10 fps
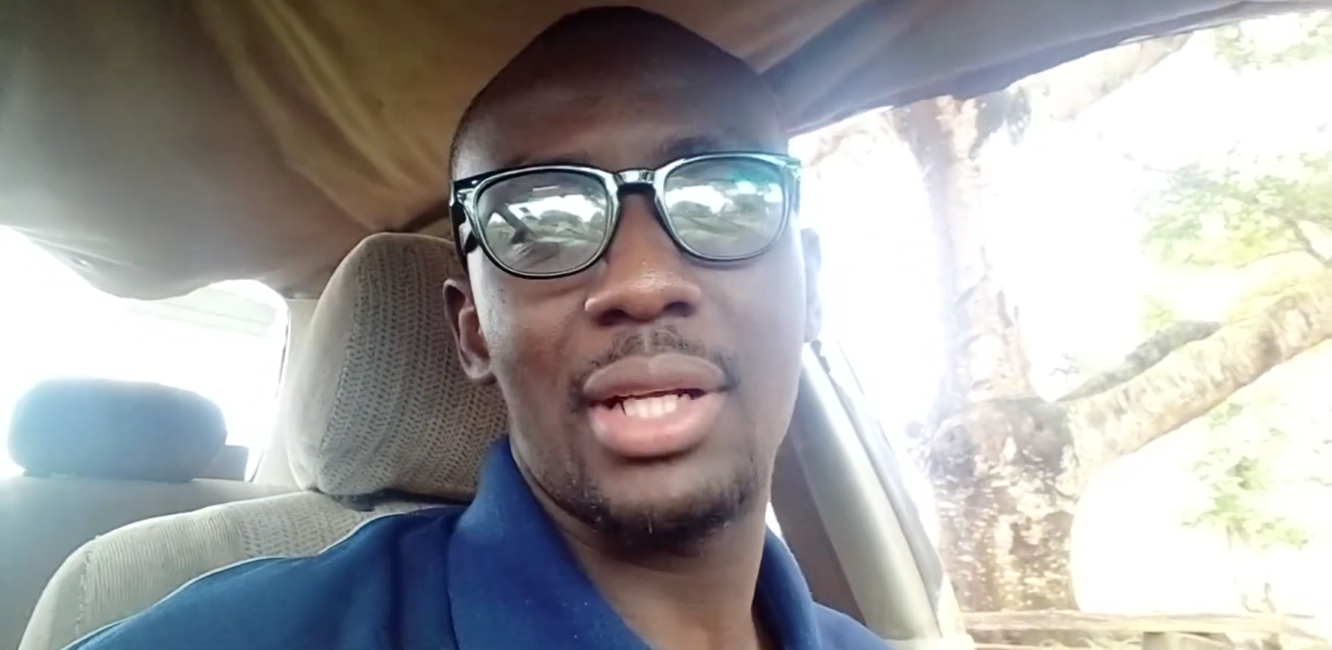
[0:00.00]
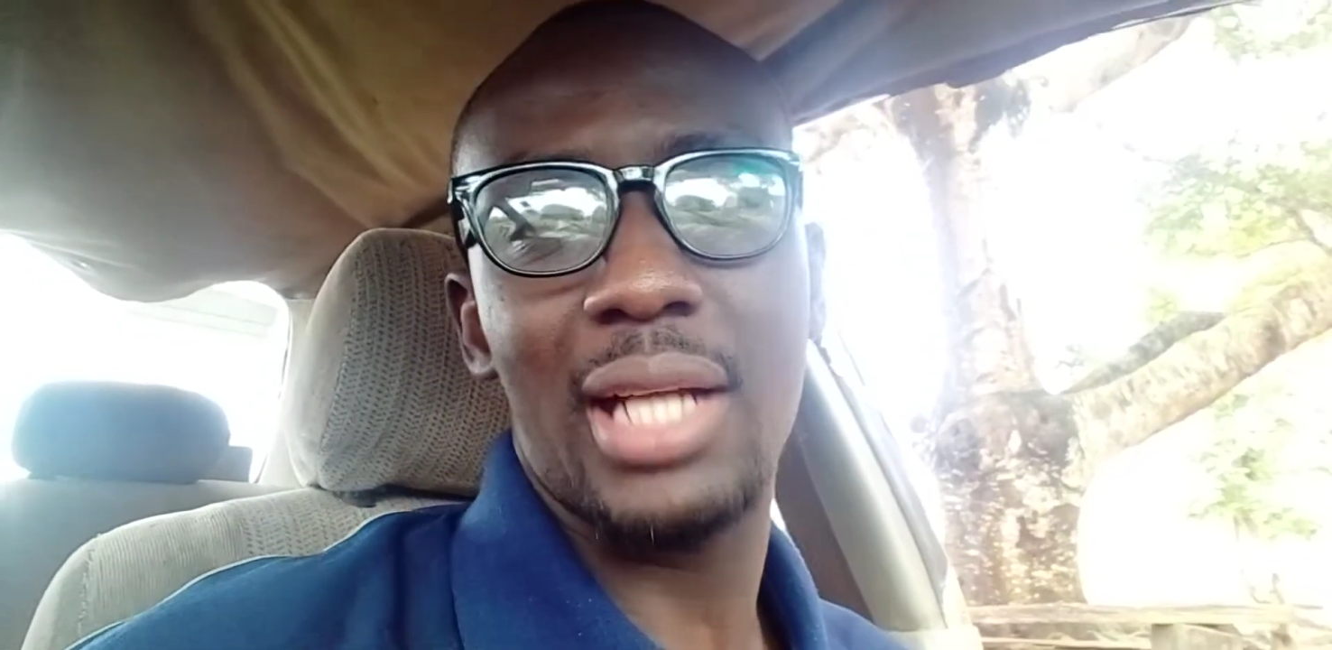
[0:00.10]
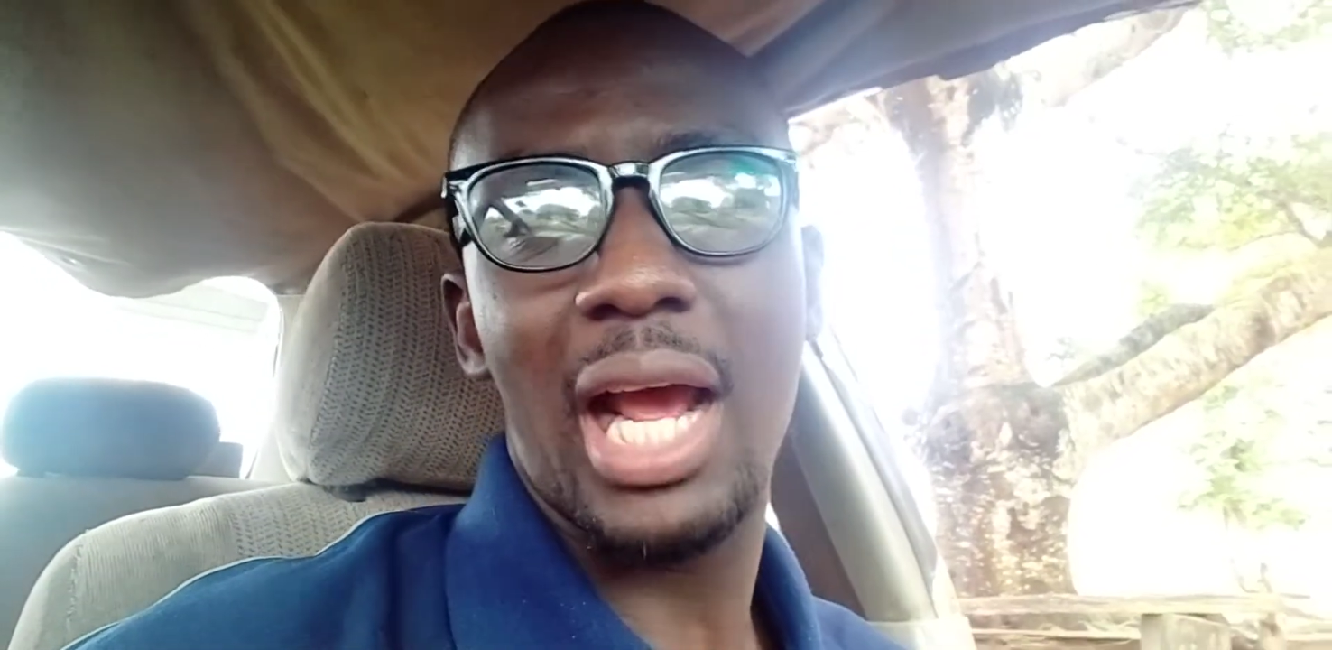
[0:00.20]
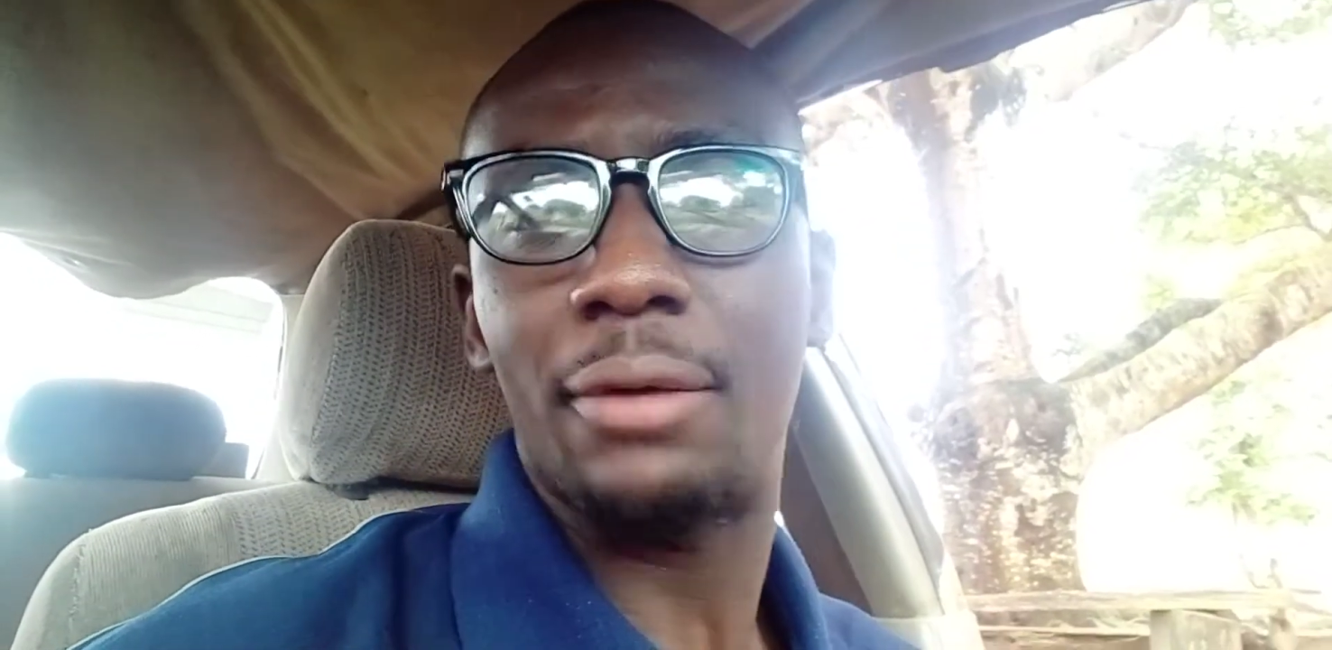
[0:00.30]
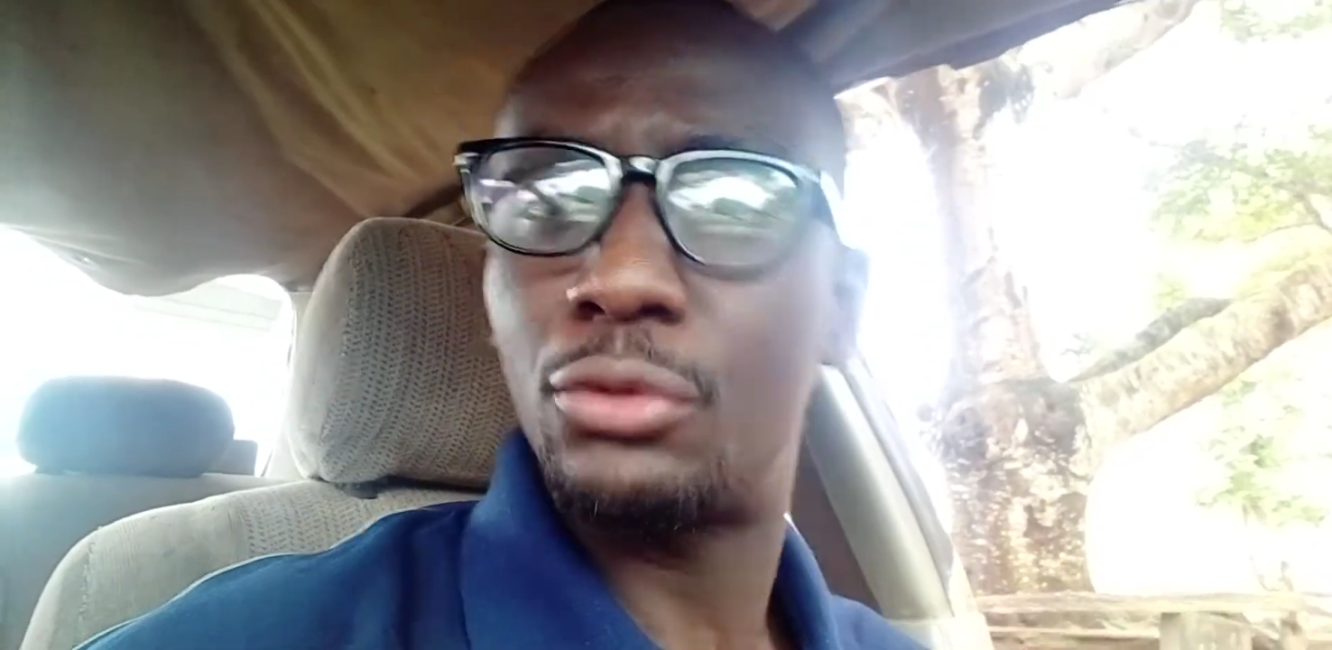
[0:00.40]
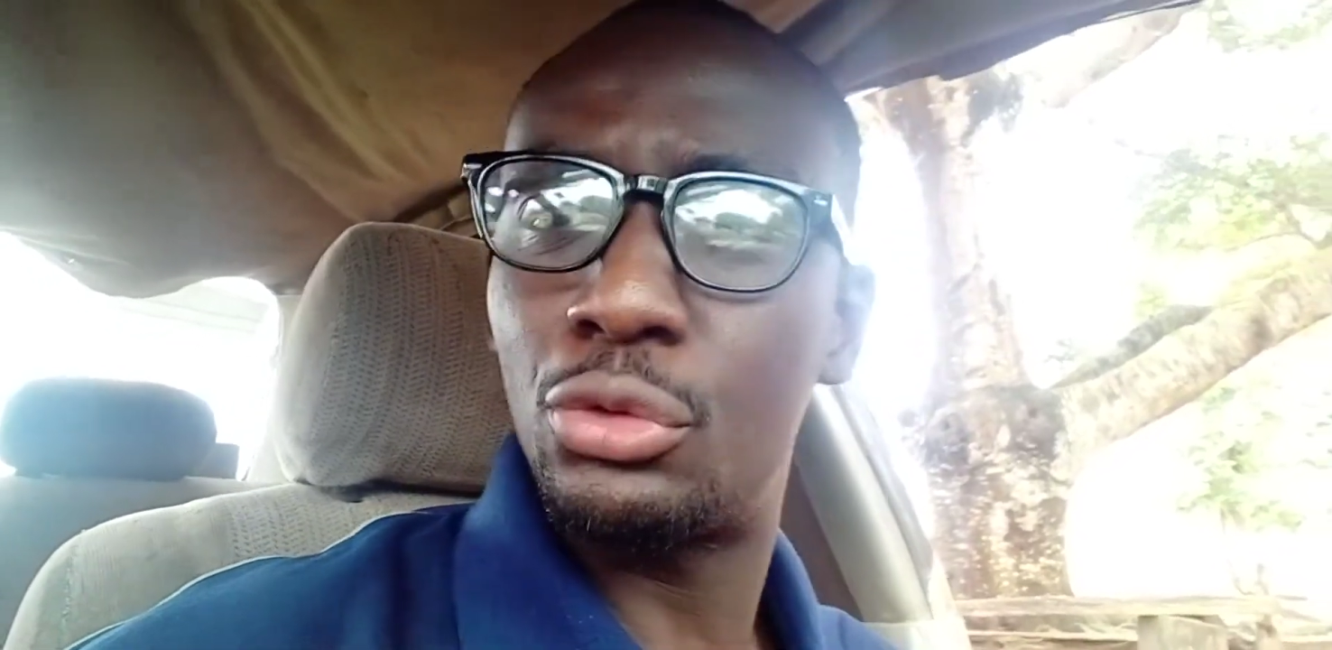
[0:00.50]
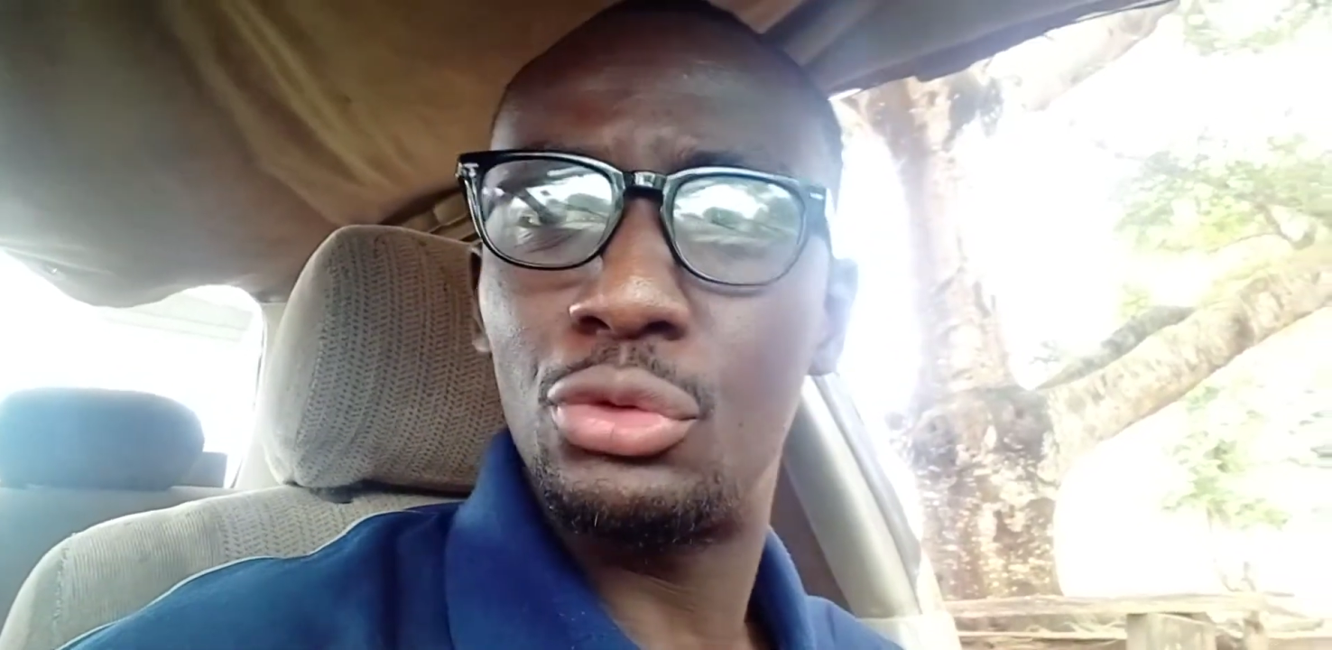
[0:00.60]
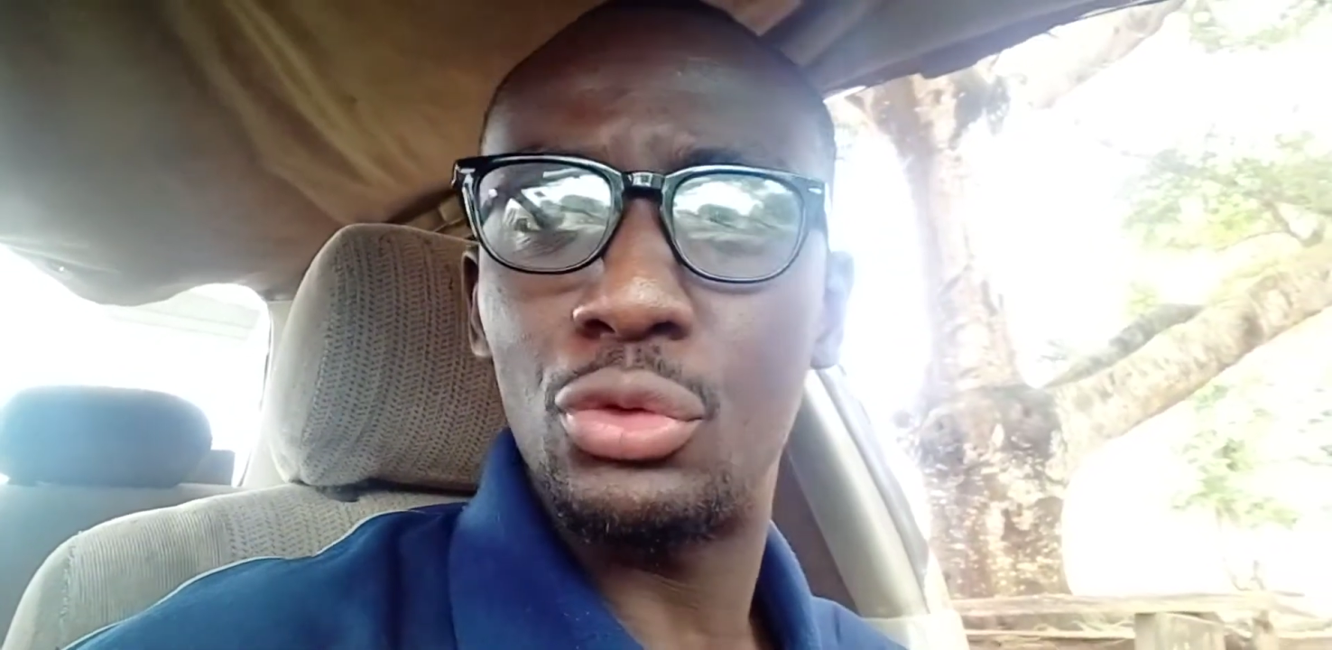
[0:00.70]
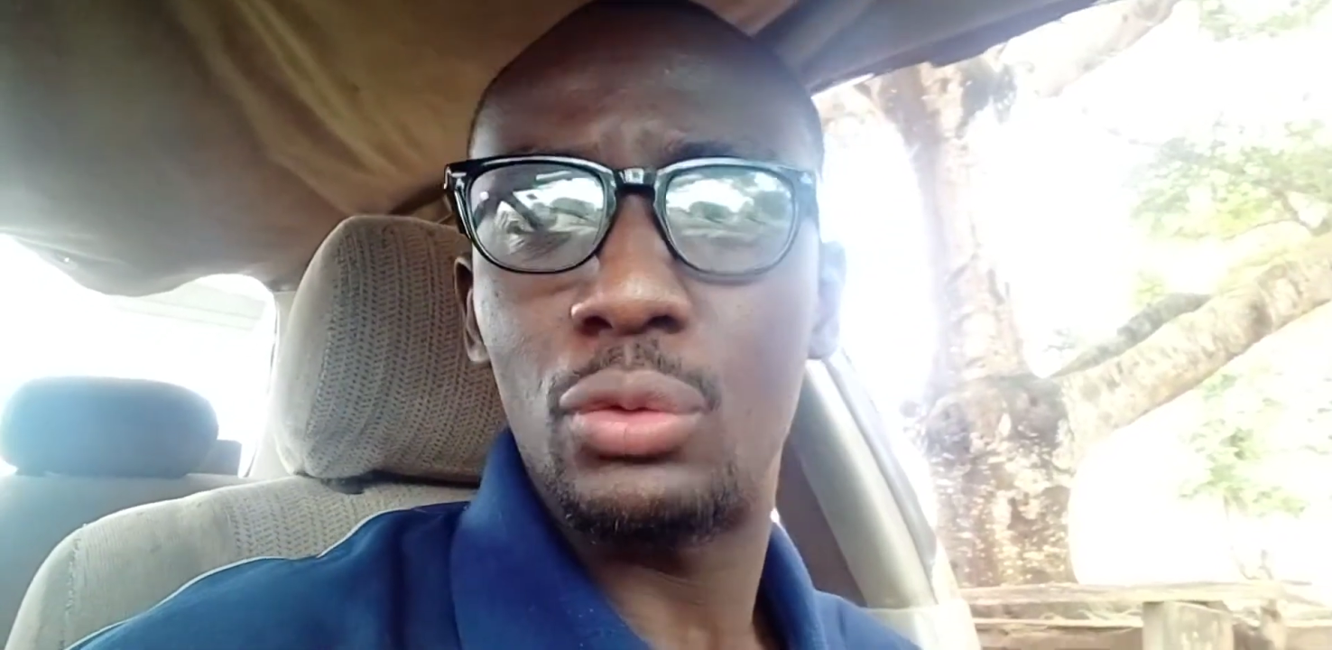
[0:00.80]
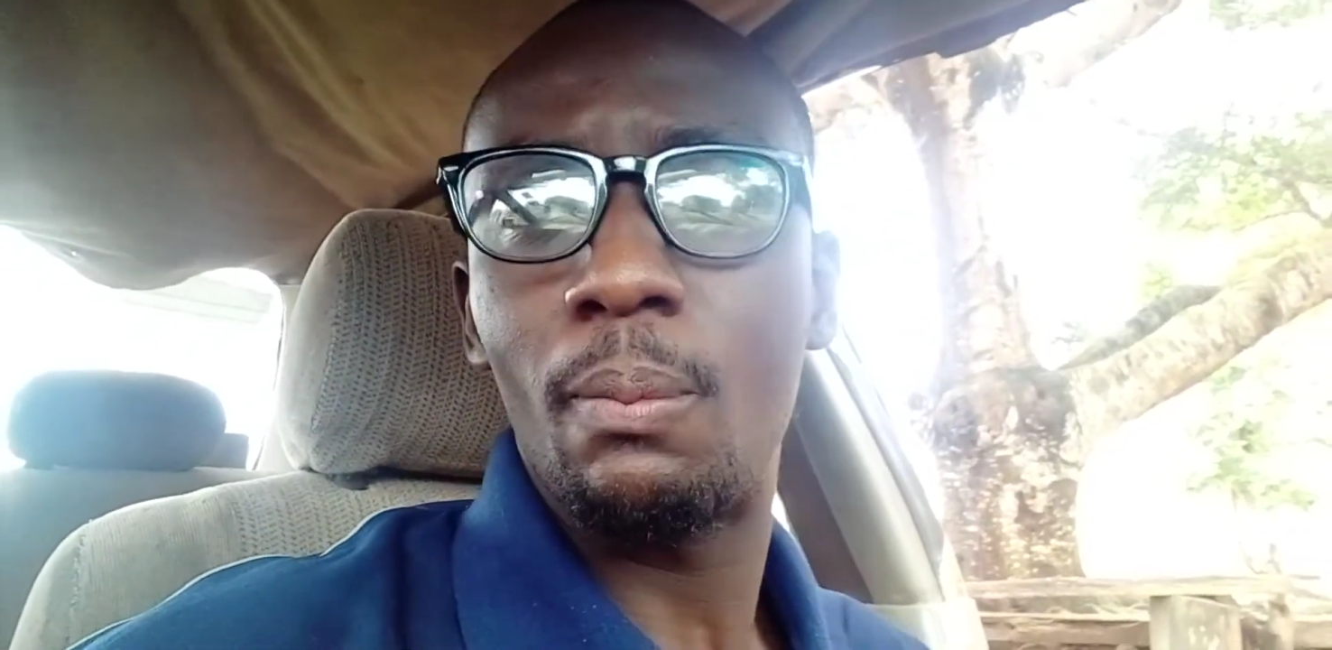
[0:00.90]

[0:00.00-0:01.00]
that I have to do.